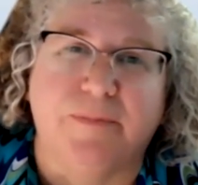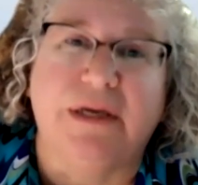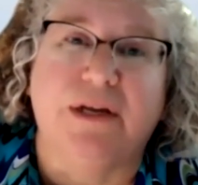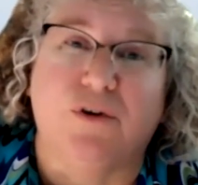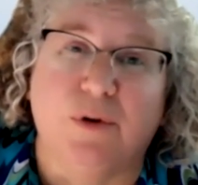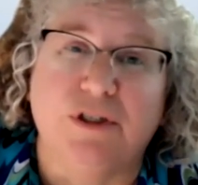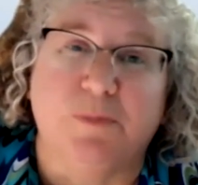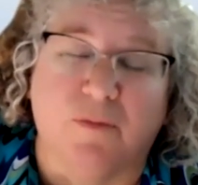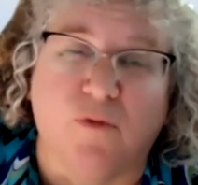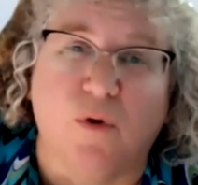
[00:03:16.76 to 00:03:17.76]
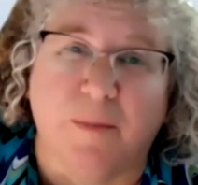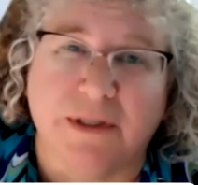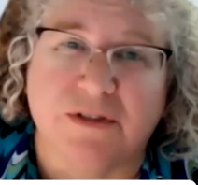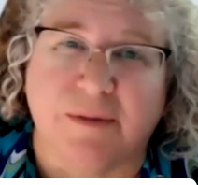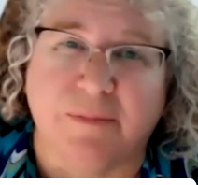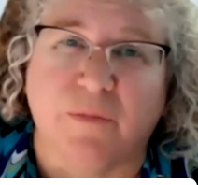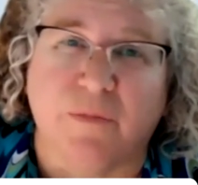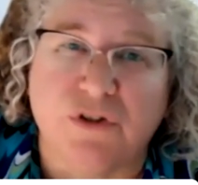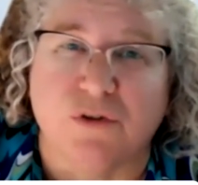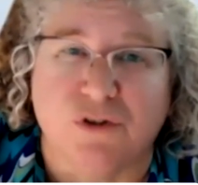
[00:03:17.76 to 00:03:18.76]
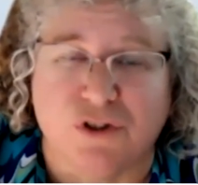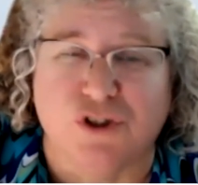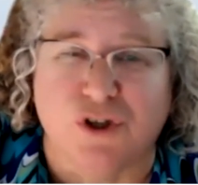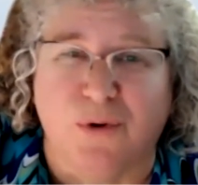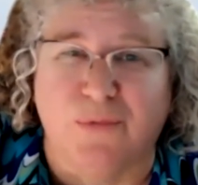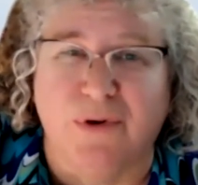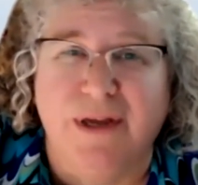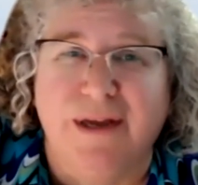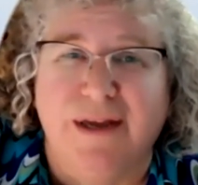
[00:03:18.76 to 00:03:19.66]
increased performance. Research has shown